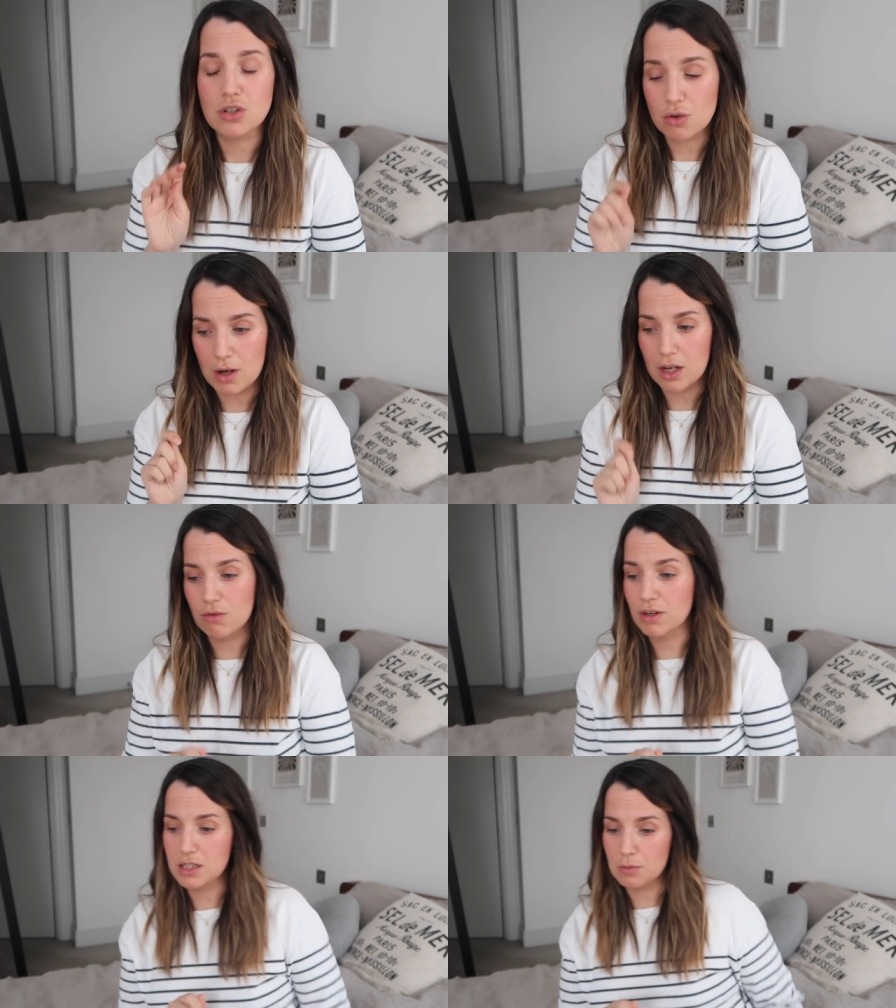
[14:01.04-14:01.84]
just quite
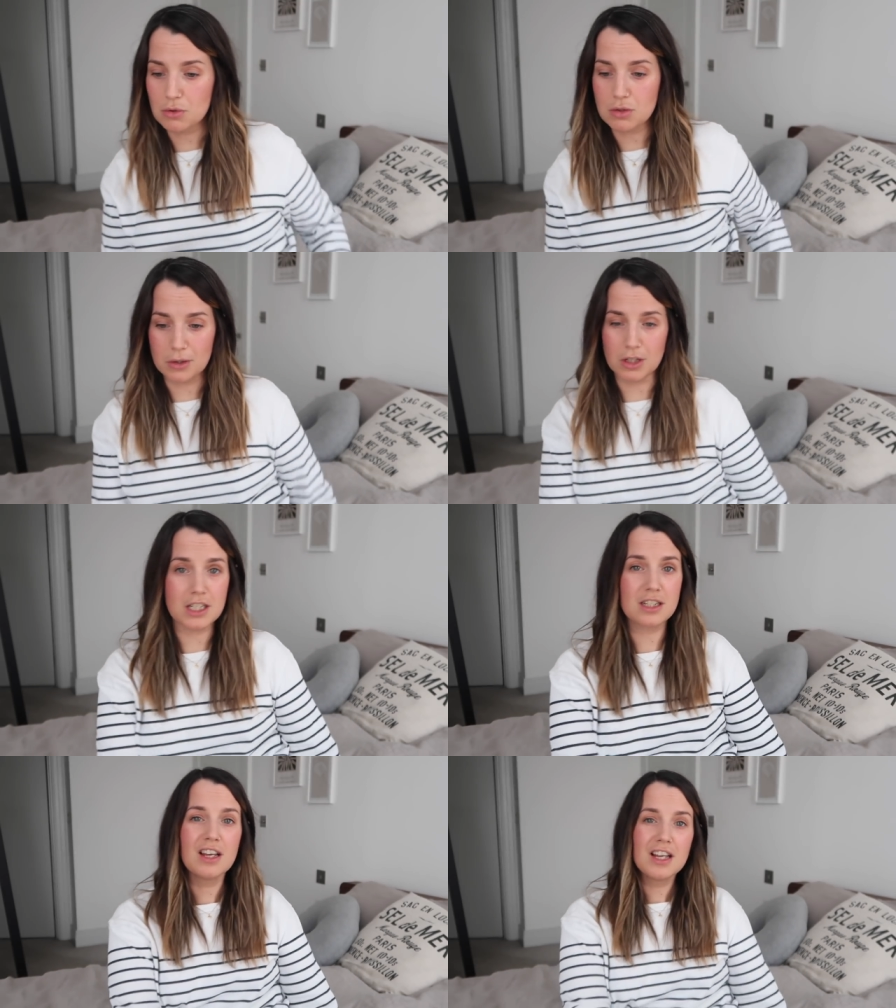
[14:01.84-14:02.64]
unreasonable, to be
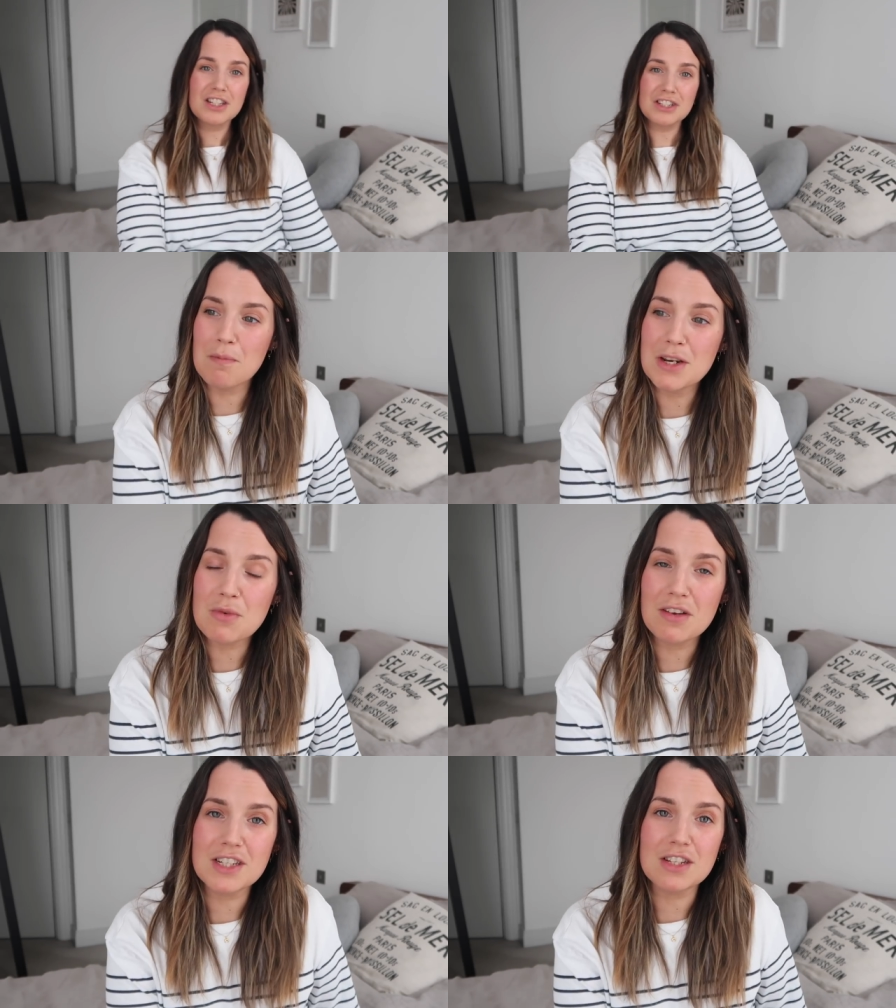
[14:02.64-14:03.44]
honest. So the
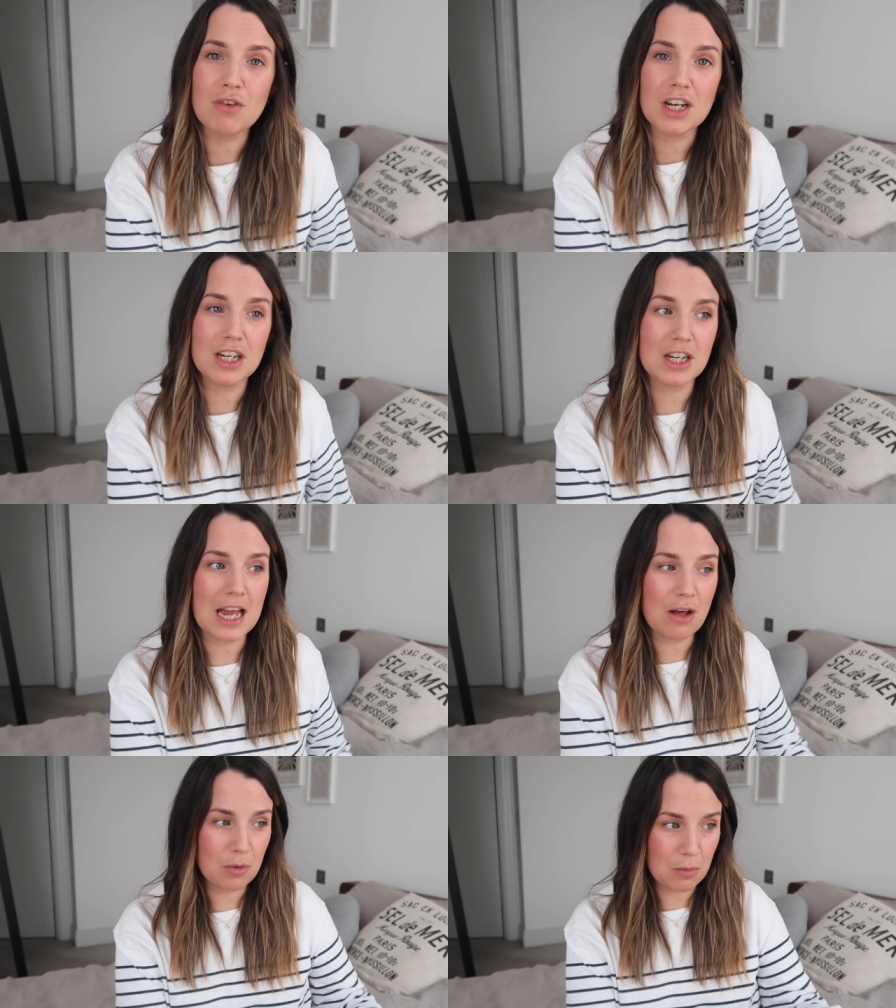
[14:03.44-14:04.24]
midwife says, right,
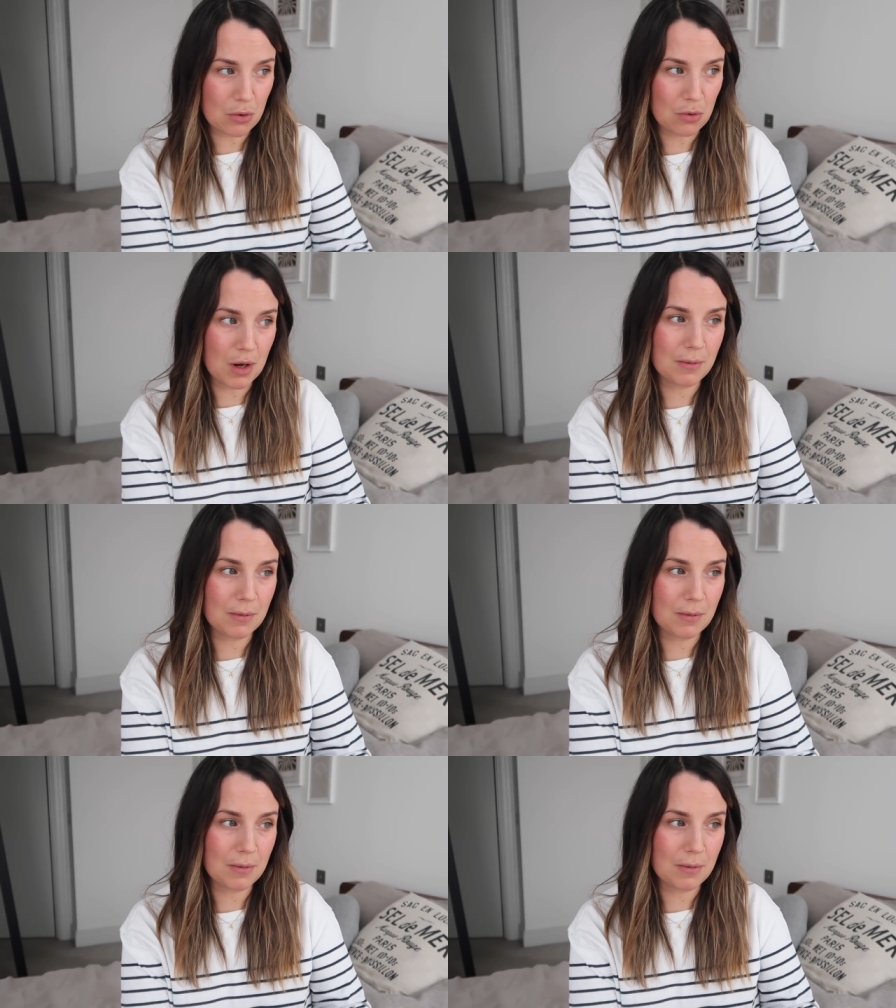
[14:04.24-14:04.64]
get out of the pool.